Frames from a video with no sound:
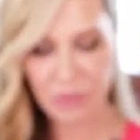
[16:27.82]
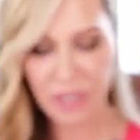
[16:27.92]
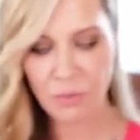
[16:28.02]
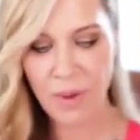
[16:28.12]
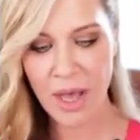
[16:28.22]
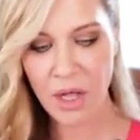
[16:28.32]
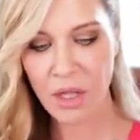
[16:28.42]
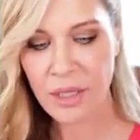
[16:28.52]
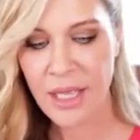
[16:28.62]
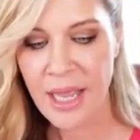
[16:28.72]
really
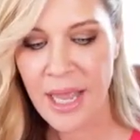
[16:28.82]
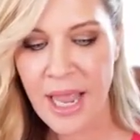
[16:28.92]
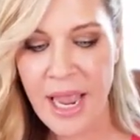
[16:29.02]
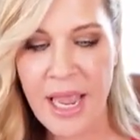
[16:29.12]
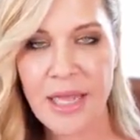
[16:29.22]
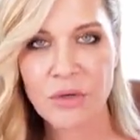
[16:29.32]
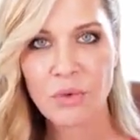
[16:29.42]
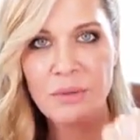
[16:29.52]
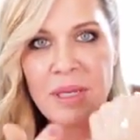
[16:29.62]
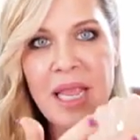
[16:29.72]
well, and
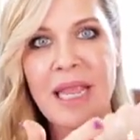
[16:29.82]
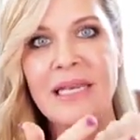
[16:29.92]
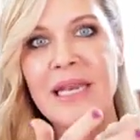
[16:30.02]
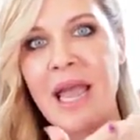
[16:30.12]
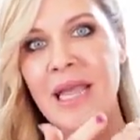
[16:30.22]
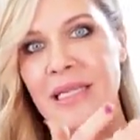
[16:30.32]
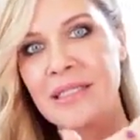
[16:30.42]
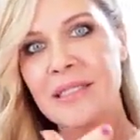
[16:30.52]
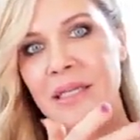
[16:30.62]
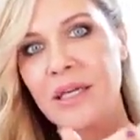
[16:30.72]
would be a
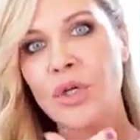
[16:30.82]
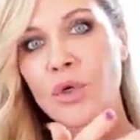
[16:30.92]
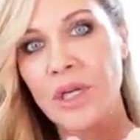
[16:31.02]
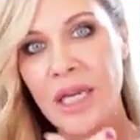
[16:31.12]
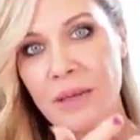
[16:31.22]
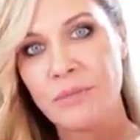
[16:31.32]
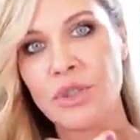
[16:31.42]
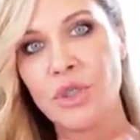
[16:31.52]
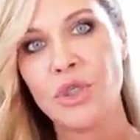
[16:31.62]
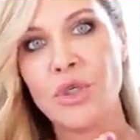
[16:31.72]
nice cream
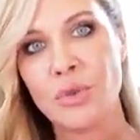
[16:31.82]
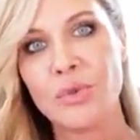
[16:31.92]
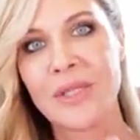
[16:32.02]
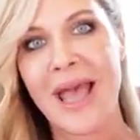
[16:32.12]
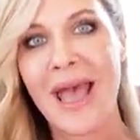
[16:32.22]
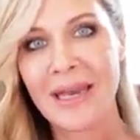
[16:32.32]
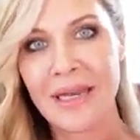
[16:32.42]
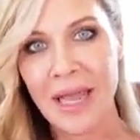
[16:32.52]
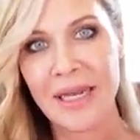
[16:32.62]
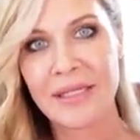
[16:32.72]
to use at
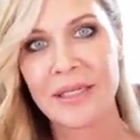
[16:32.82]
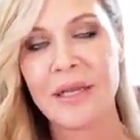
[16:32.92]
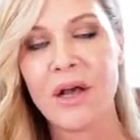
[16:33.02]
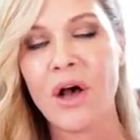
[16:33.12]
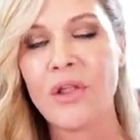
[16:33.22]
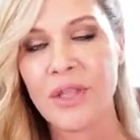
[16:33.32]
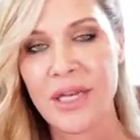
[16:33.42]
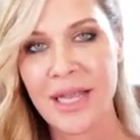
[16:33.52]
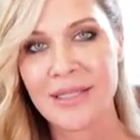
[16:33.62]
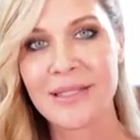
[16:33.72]
night on the
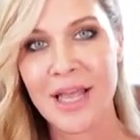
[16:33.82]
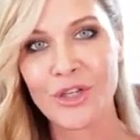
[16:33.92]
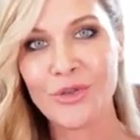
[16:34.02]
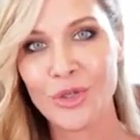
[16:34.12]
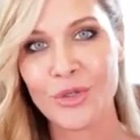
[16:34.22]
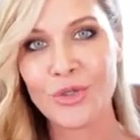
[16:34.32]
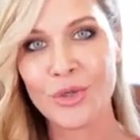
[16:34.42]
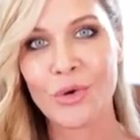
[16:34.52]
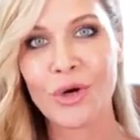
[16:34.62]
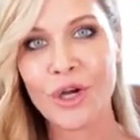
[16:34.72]
nights that you
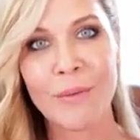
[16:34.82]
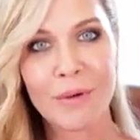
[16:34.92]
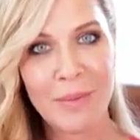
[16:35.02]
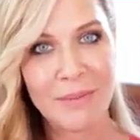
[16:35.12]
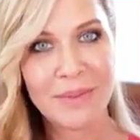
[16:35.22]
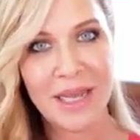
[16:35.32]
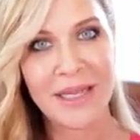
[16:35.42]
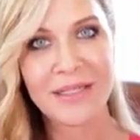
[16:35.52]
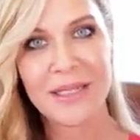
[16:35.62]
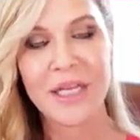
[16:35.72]
use your copper
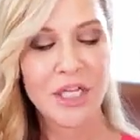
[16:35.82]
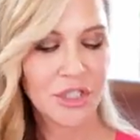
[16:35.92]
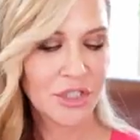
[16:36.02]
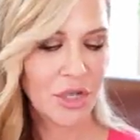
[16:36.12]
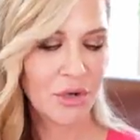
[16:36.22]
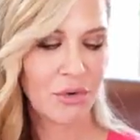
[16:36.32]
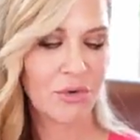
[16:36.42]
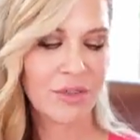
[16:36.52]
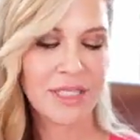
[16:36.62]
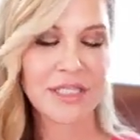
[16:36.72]
peptides.
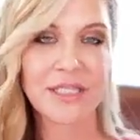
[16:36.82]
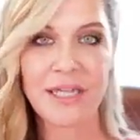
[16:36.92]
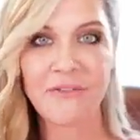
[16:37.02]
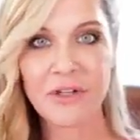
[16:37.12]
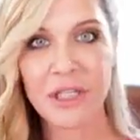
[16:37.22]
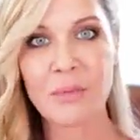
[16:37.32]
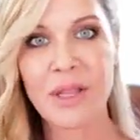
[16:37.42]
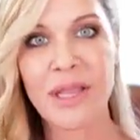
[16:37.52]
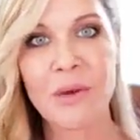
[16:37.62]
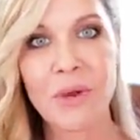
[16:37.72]
So this is definitely
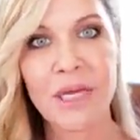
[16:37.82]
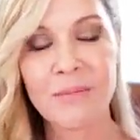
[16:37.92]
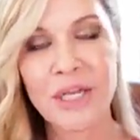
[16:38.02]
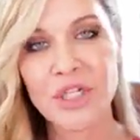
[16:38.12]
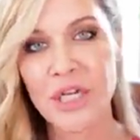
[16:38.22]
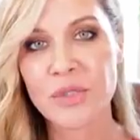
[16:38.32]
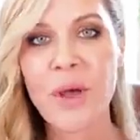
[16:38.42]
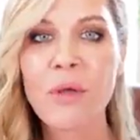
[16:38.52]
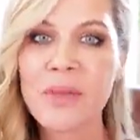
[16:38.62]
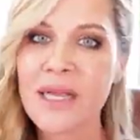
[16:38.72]
one that I wanted to mention as
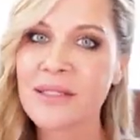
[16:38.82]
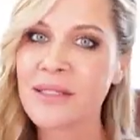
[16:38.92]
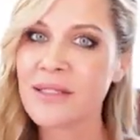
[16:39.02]
well because